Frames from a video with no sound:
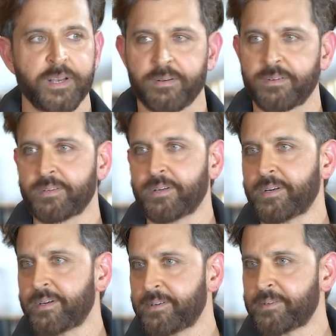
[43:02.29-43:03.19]
And
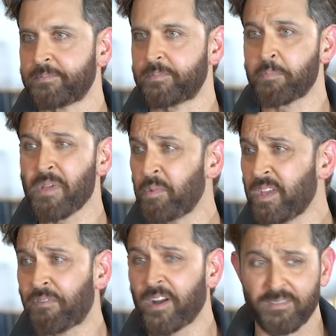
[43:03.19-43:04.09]
but
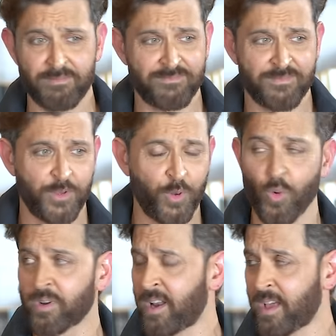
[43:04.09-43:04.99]
maybe if I
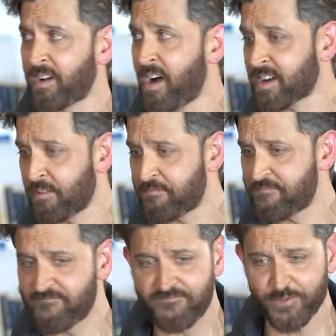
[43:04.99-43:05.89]
don't and I can't, I'll,
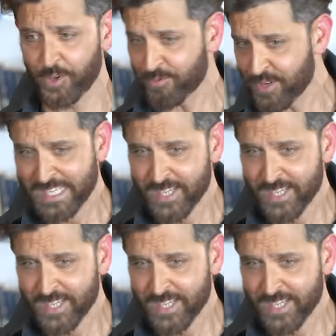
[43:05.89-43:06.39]
you know,